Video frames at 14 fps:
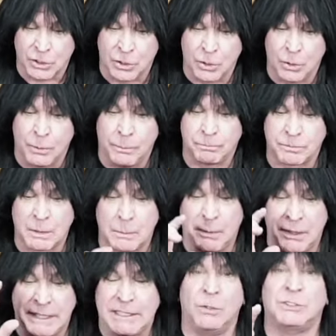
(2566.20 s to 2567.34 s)

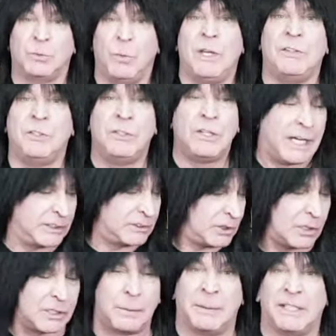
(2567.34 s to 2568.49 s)
it's whether I
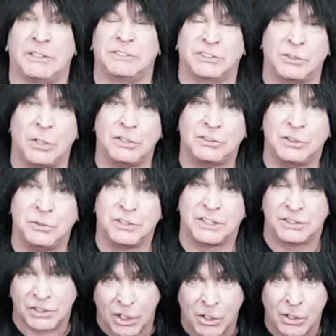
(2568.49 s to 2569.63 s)
talk about a sawtooth
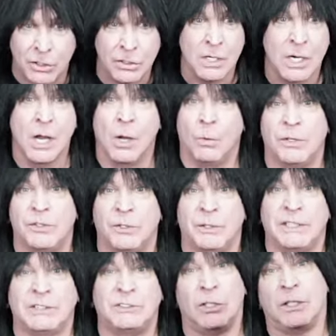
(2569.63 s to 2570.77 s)
guitar, whether
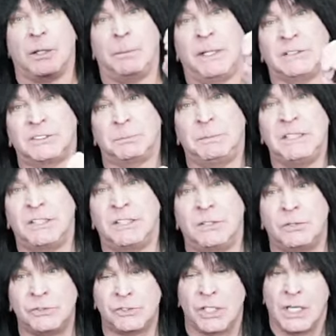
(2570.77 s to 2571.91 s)
I talk about speed
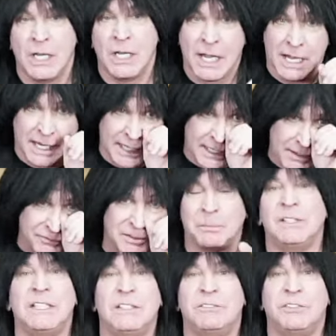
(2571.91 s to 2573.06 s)
kills, I have to
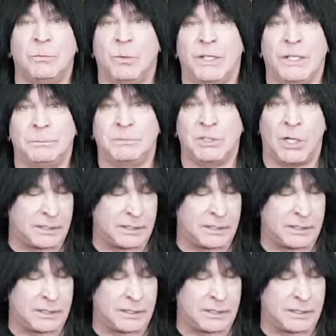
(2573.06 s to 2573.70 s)
believe in what I'm